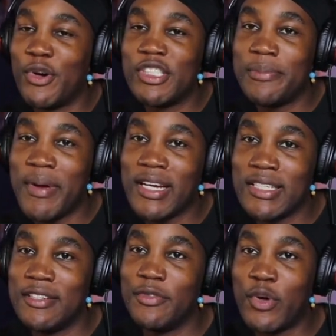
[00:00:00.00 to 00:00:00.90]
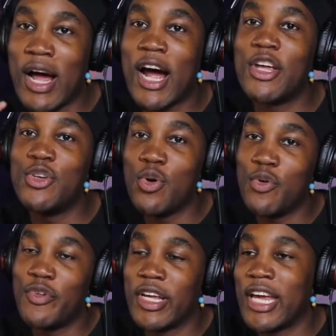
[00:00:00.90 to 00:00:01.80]
perspective on how you
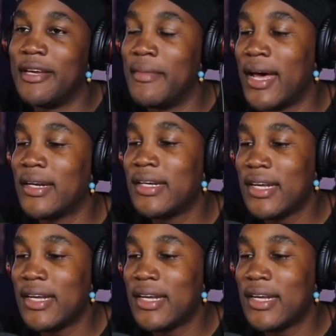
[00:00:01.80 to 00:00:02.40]
overcame that.